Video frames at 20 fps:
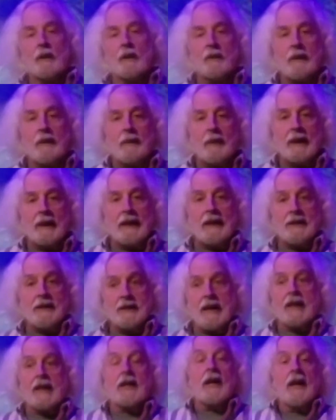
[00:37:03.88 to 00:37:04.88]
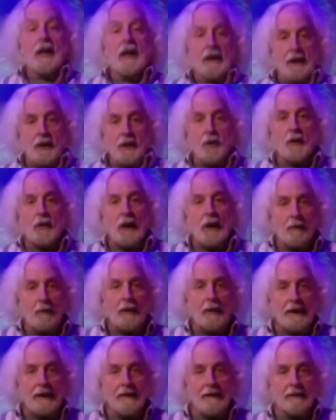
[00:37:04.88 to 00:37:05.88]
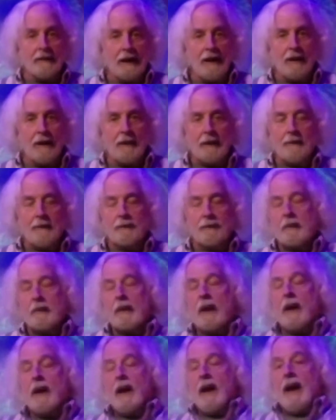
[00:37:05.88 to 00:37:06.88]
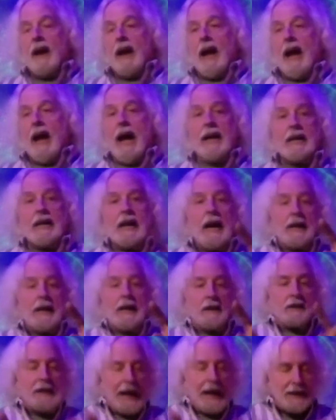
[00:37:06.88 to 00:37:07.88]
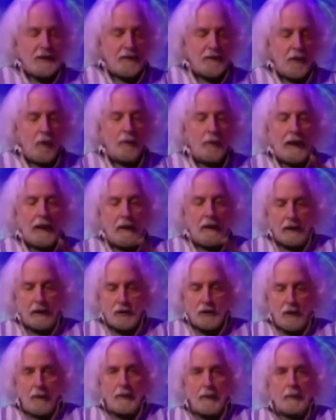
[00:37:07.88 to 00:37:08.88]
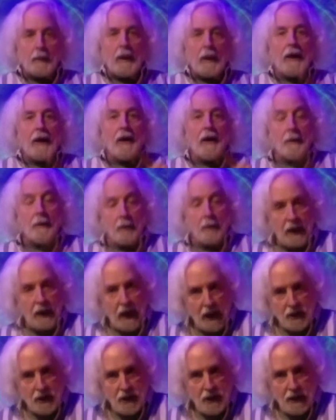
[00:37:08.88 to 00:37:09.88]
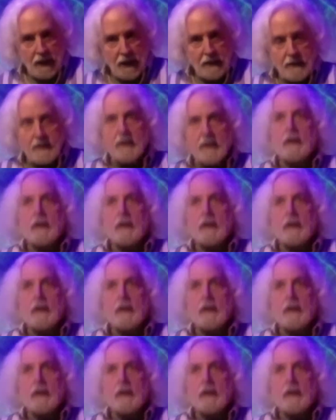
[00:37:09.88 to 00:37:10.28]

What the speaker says: me, but he said, can you come play the Theremin? And he had a saxophone player, a trumpet player, a percussionist,